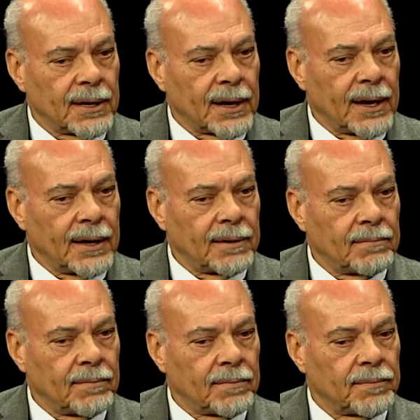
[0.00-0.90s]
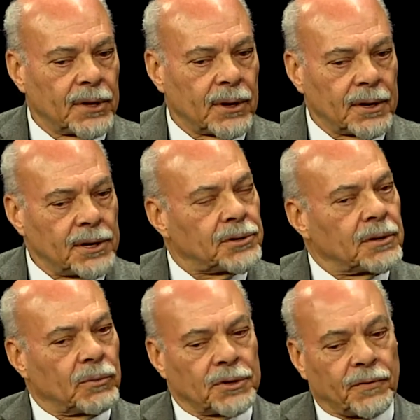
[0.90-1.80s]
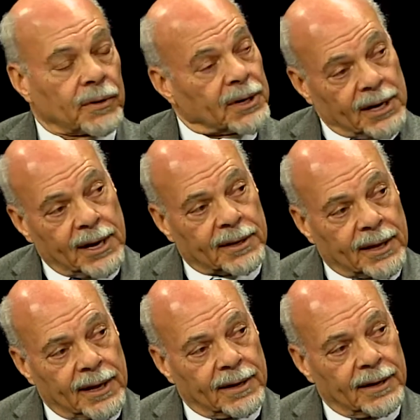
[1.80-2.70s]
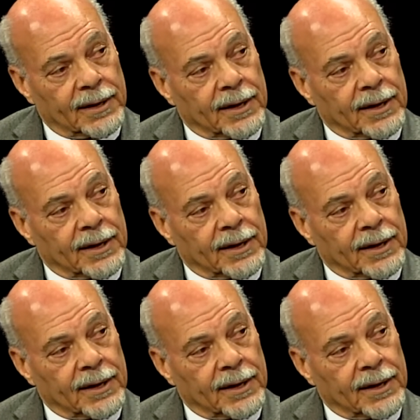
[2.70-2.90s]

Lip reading: and the audition was for conducting,